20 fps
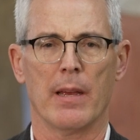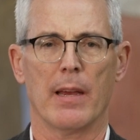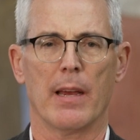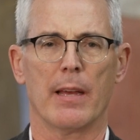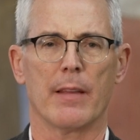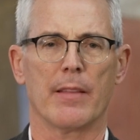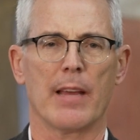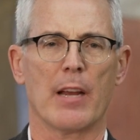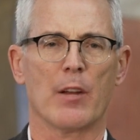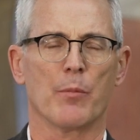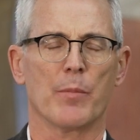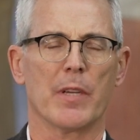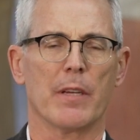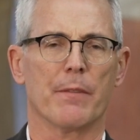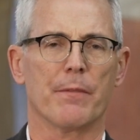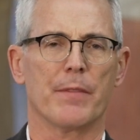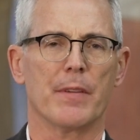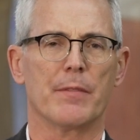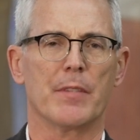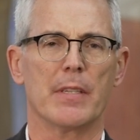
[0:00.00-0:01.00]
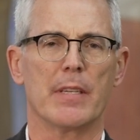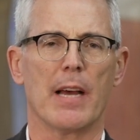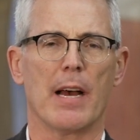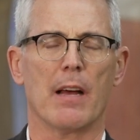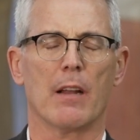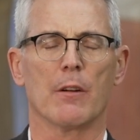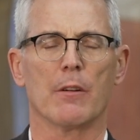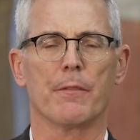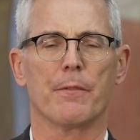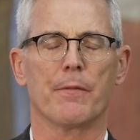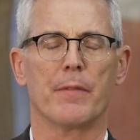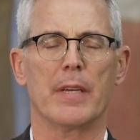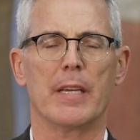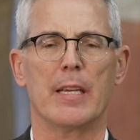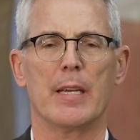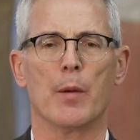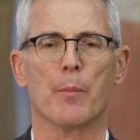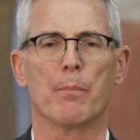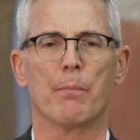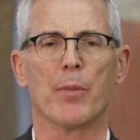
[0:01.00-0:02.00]
And that'll be a $50
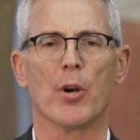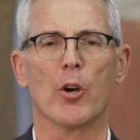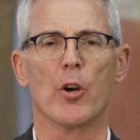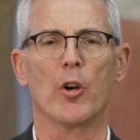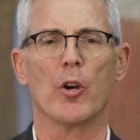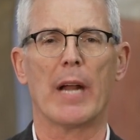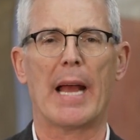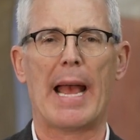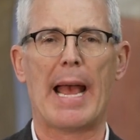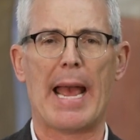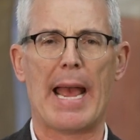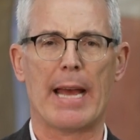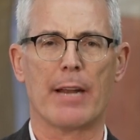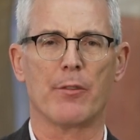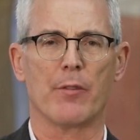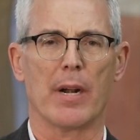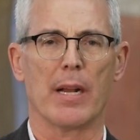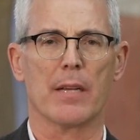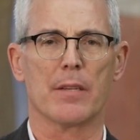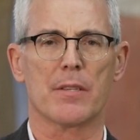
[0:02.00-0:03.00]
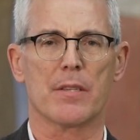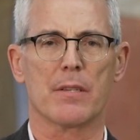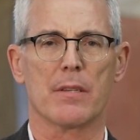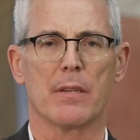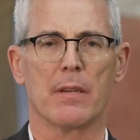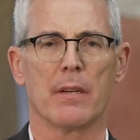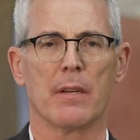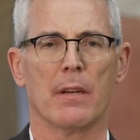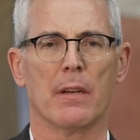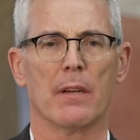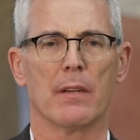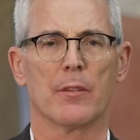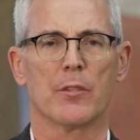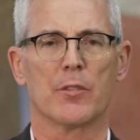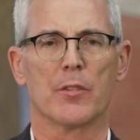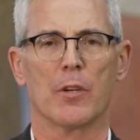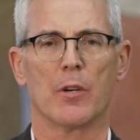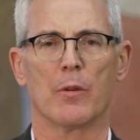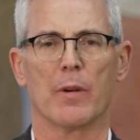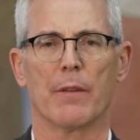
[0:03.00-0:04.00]
fee per address.
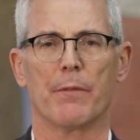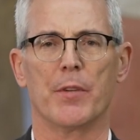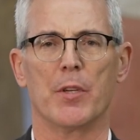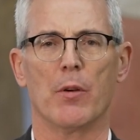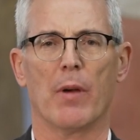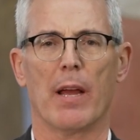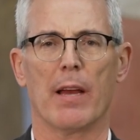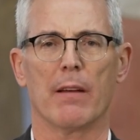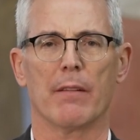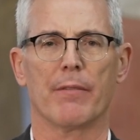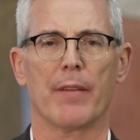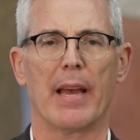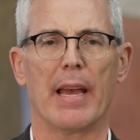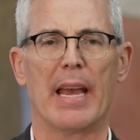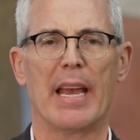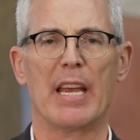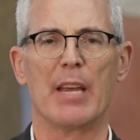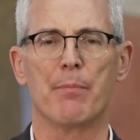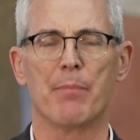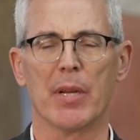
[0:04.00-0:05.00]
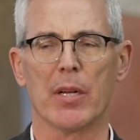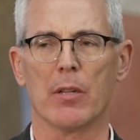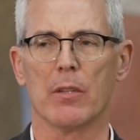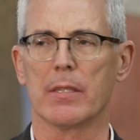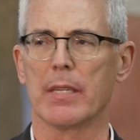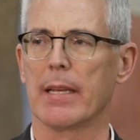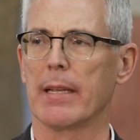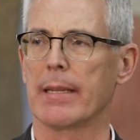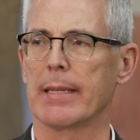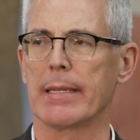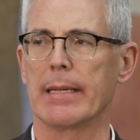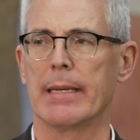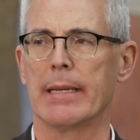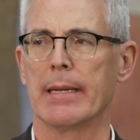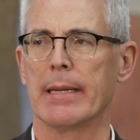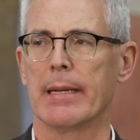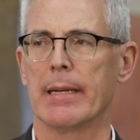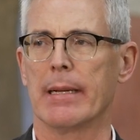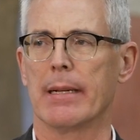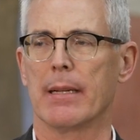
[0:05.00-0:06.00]
So if you have a building,
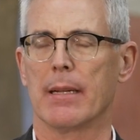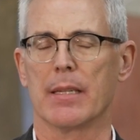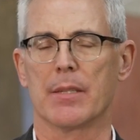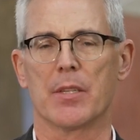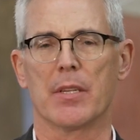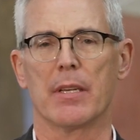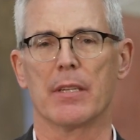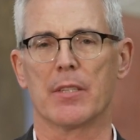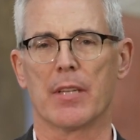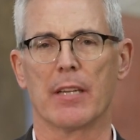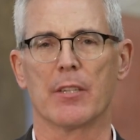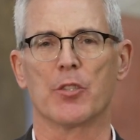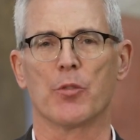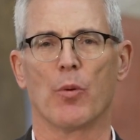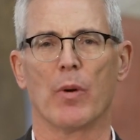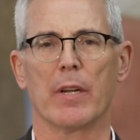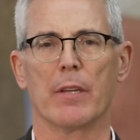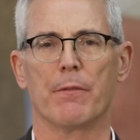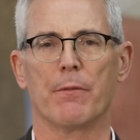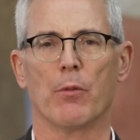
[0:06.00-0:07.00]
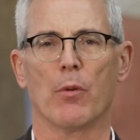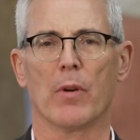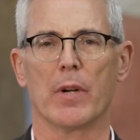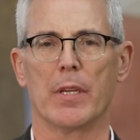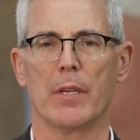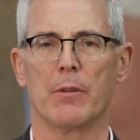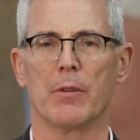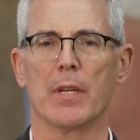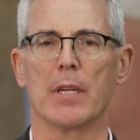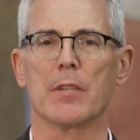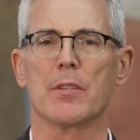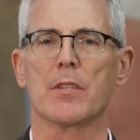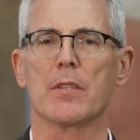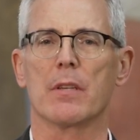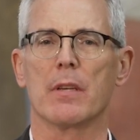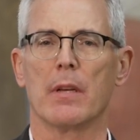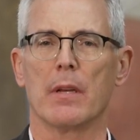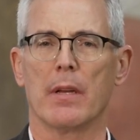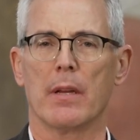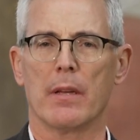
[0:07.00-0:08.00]
let's say it's got 24
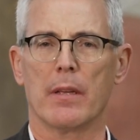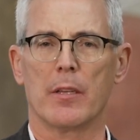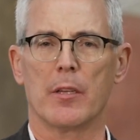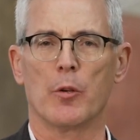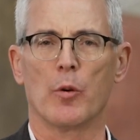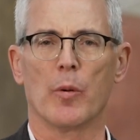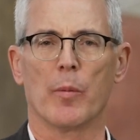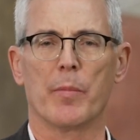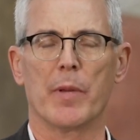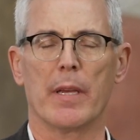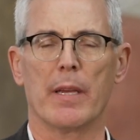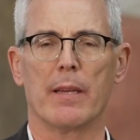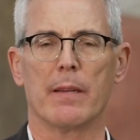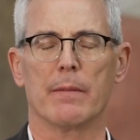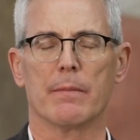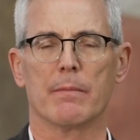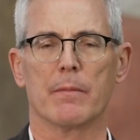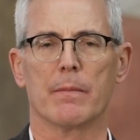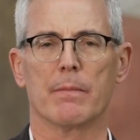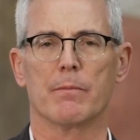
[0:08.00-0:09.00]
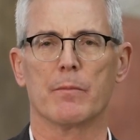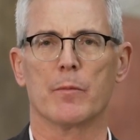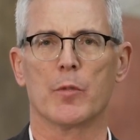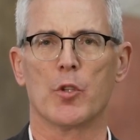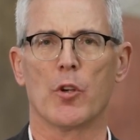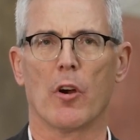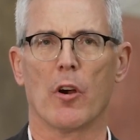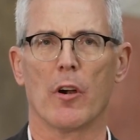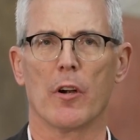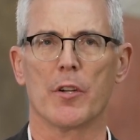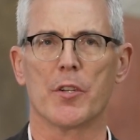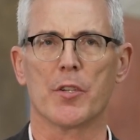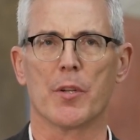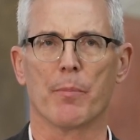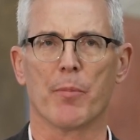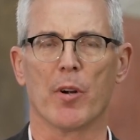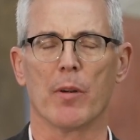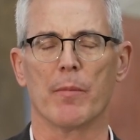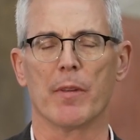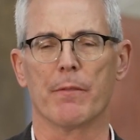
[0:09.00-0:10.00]
units, you will be charged
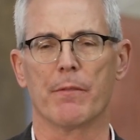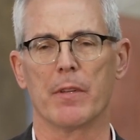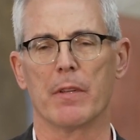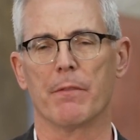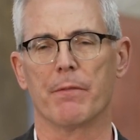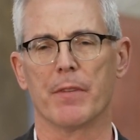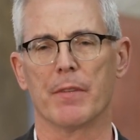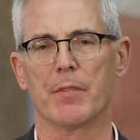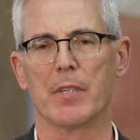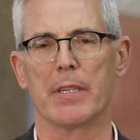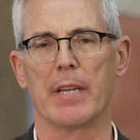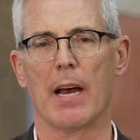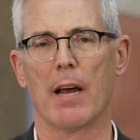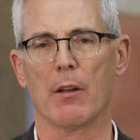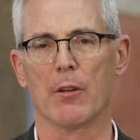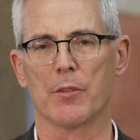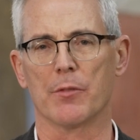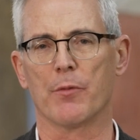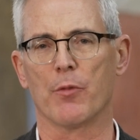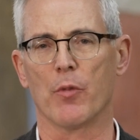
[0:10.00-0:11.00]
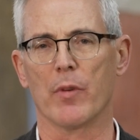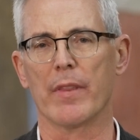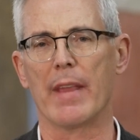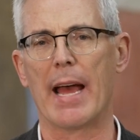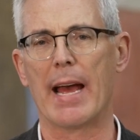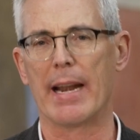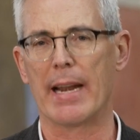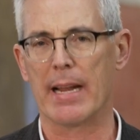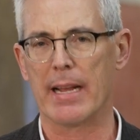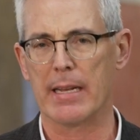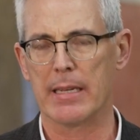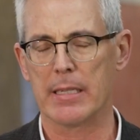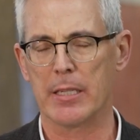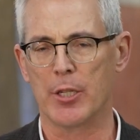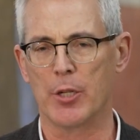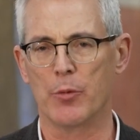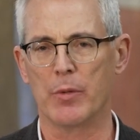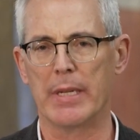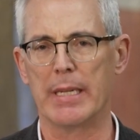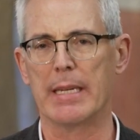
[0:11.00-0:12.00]
a permit fee of $50 for that
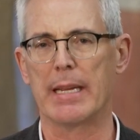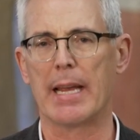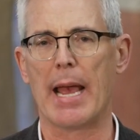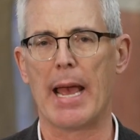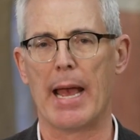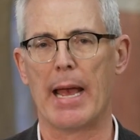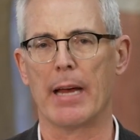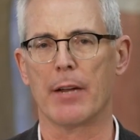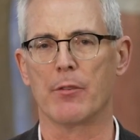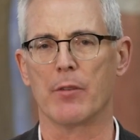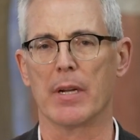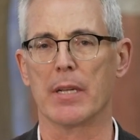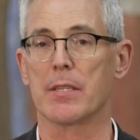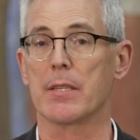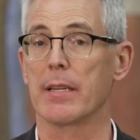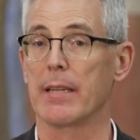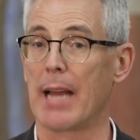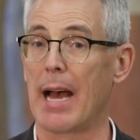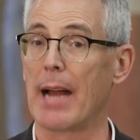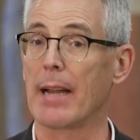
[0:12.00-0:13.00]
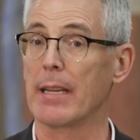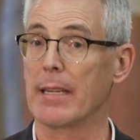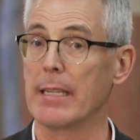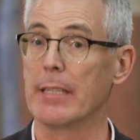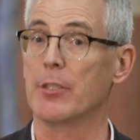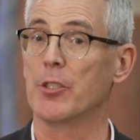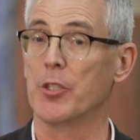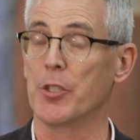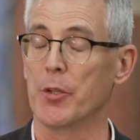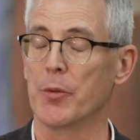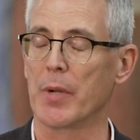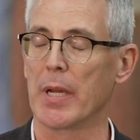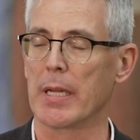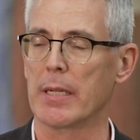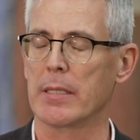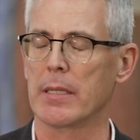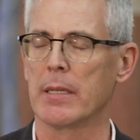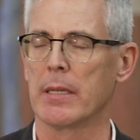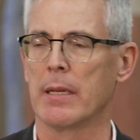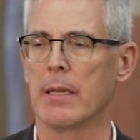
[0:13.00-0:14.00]
unique address, not each
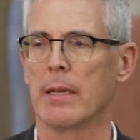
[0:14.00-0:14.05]
unit.